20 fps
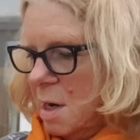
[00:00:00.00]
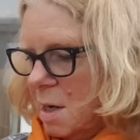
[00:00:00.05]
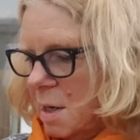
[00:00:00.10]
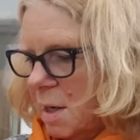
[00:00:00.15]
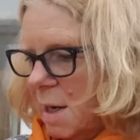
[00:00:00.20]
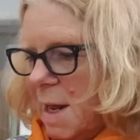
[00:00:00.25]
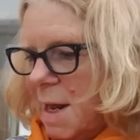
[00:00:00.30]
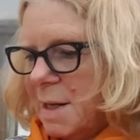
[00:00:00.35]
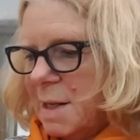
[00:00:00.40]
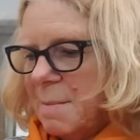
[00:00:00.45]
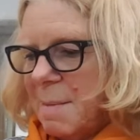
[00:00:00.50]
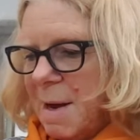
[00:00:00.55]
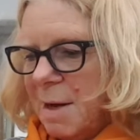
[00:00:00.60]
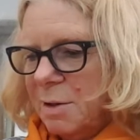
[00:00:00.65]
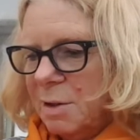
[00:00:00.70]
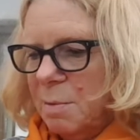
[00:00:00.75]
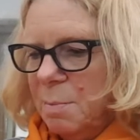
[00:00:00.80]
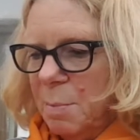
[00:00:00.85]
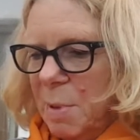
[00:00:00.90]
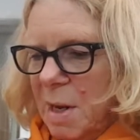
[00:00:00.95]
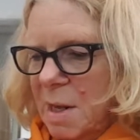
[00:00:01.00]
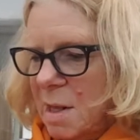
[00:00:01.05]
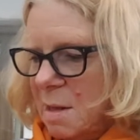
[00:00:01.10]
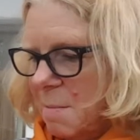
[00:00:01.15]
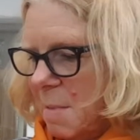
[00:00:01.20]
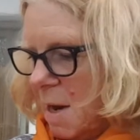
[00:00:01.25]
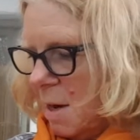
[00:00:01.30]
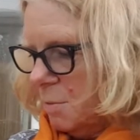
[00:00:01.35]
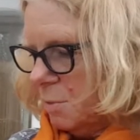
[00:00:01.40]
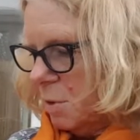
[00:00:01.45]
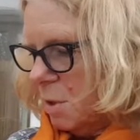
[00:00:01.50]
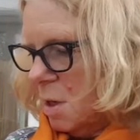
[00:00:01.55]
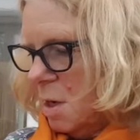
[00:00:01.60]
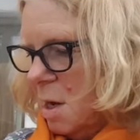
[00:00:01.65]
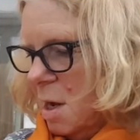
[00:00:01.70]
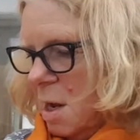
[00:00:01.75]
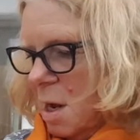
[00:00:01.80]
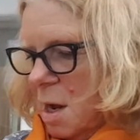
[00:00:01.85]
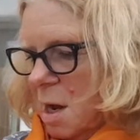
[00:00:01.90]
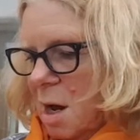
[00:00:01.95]
lay them out and pin them out.
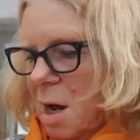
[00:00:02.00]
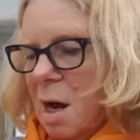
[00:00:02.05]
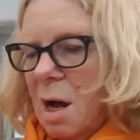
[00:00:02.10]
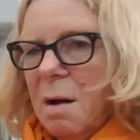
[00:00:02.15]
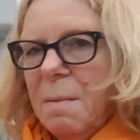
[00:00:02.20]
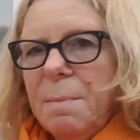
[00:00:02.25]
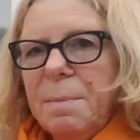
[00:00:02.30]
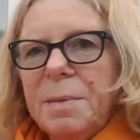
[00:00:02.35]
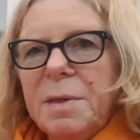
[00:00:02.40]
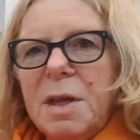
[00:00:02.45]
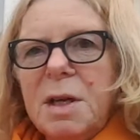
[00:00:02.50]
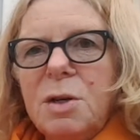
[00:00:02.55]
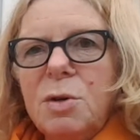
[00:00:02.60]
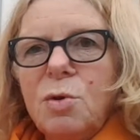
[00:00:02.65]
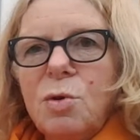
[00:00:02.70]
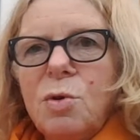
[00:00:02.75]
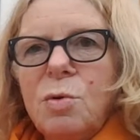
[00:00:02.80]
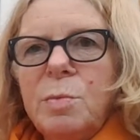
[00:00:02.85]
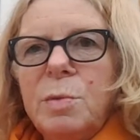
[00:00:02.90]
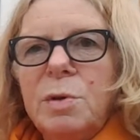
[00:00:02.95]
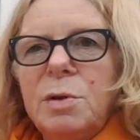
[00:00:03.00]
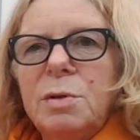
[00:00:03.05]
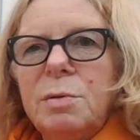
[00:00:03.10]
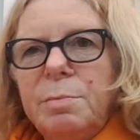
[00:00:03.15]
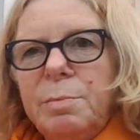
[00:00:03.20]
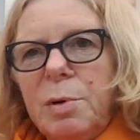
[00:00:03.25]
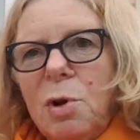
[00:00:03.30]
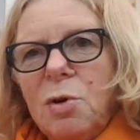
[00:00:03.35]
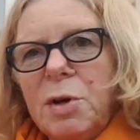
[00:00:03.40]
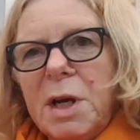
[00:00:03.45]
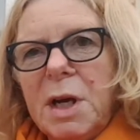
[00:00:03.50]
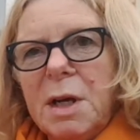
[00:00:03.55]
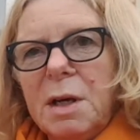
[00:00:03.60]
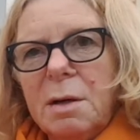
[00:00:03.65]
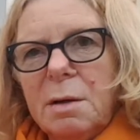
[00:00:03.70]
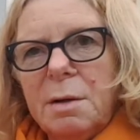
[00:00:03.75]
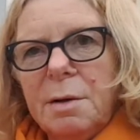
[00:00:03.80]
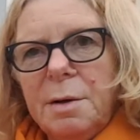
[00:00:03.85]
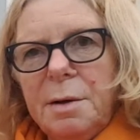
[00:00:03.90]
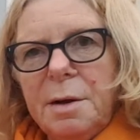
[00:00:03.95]
The normal
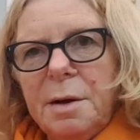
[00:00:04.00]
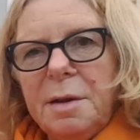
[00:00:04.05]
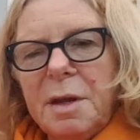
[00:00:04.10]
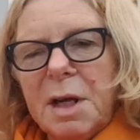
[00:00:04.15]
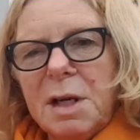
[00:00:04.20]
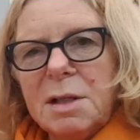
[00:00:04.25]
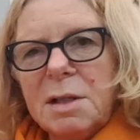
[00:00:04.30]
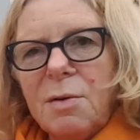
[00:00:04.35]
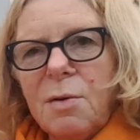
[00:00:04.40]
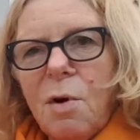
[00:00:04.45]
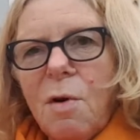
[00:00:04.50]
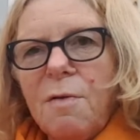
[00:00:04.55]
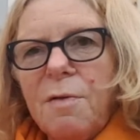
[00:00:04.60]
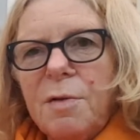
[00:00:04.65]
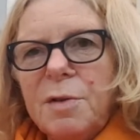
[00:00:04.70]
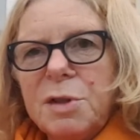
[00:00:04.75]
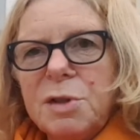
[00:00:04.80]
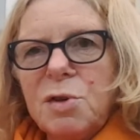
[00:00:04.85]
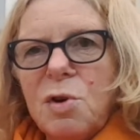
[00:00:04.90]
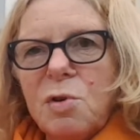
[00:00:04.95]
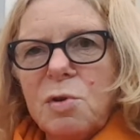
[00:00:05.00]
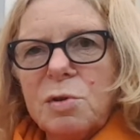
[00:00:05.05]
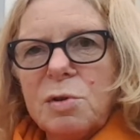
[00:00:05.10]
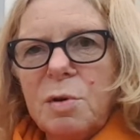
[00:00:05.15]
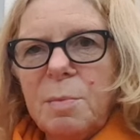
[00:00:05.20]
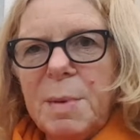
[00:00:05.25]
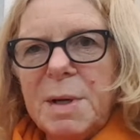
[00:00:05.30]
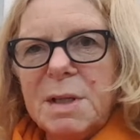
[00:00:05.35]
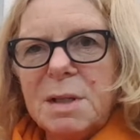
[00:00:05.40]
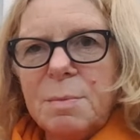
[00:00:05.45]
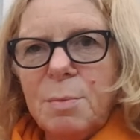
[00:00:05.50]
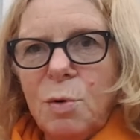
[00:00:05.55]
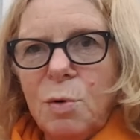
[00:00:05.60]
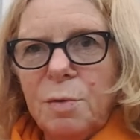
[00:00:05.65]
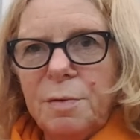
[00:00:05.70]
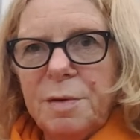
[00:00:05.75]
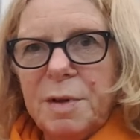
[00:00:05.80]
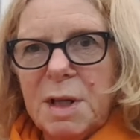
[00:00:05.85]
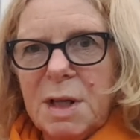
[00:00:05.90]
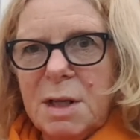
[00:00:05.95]
blocking things I've got for socks are a bit small
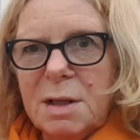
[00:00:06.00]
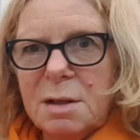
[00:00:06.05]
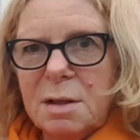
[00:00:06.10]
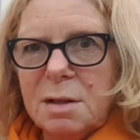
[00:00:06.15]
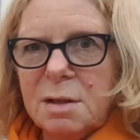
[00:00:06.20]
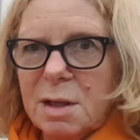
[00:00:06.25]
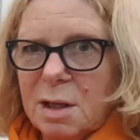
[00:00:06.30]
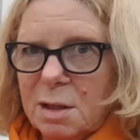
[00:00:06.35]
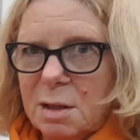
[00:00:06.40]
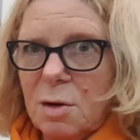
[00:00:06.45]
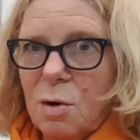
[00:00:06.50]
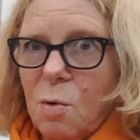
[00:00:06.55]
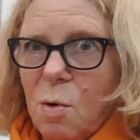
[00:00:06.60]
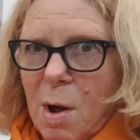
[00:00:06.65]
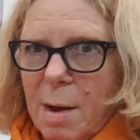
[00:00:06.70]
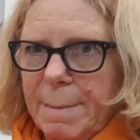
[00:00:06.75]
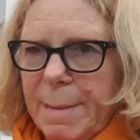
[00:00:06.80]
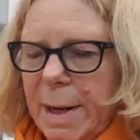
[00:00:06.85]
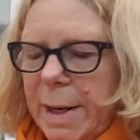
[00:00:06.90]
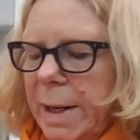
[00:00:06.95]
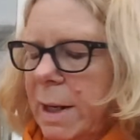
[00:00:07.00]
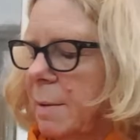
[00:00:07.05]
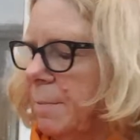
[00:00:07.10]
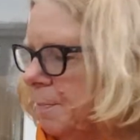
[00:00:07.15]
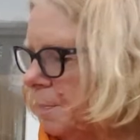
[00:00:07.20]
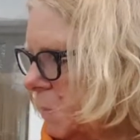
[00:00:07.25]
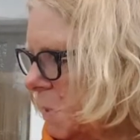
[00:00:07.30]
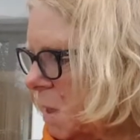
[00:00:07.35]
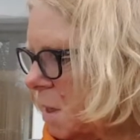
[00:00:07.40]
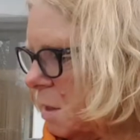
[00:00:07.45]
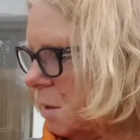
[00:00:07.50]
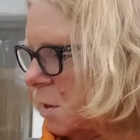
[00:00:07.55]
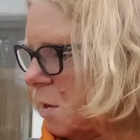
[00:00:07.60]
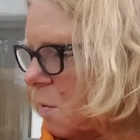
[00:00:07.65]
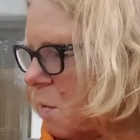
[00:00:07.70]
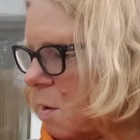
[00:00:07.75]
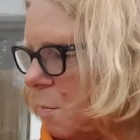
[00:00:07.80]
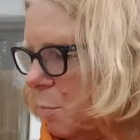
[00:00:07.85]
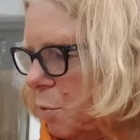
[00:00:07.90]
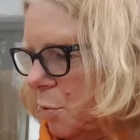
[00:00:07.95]
for these, because these are quite big.
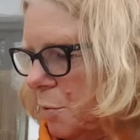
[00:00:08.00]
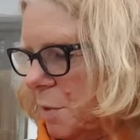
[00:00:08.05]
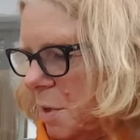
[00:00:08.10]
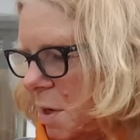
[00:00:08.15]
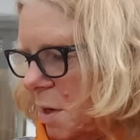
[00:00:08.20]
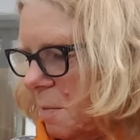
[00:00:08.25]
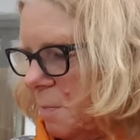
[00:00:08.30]
So I'll put